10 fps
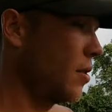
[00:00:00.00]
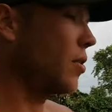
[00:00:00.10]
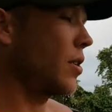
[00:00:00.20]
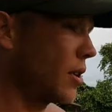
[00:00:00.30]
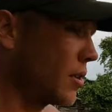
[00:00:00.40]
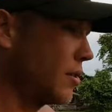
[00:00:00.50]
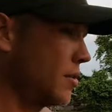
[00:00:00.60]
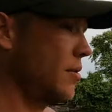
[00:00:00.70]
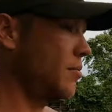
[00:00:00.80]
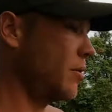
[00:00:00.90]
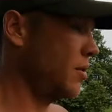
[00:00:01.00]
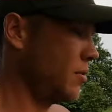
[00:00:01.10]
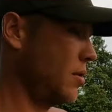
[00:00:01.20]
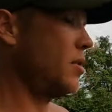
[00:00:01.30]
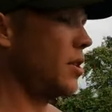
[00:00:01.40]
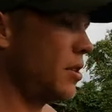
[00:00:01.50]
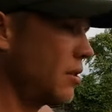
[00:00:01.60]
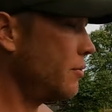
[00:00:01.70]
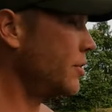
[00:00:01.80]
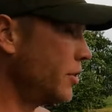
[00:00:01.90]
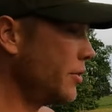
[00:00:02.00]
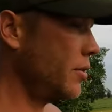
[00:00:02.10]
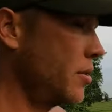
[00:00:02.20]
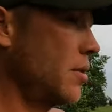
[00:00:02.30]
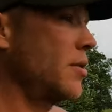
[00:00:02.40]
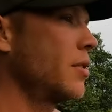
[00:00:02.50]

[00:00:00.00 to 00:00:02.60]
Okay, about 10, 11 years.